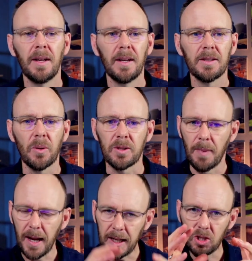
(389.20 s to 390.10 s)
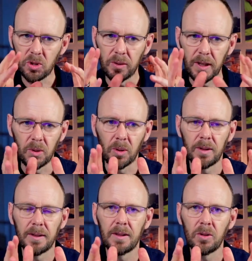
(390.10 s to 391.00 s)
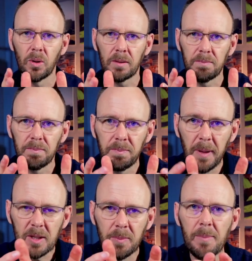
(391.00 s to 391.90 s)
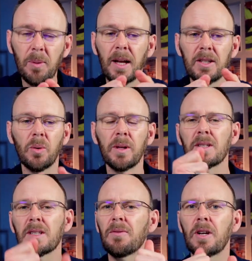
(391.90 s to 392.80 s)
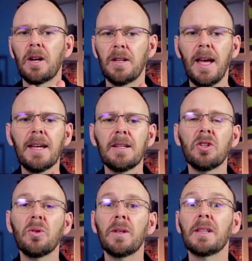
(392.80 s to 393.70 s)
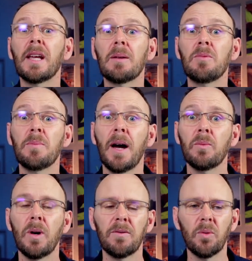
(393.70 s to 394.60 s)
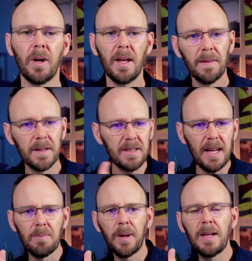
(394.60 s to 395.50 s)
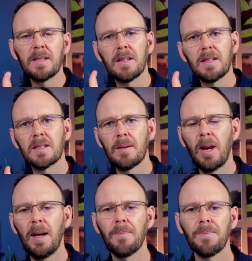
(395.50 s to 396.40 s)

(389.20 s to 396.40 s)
So it's making sure that your best people are doing the stuff that only they can do and that they can be paid well for. The second piece is similar.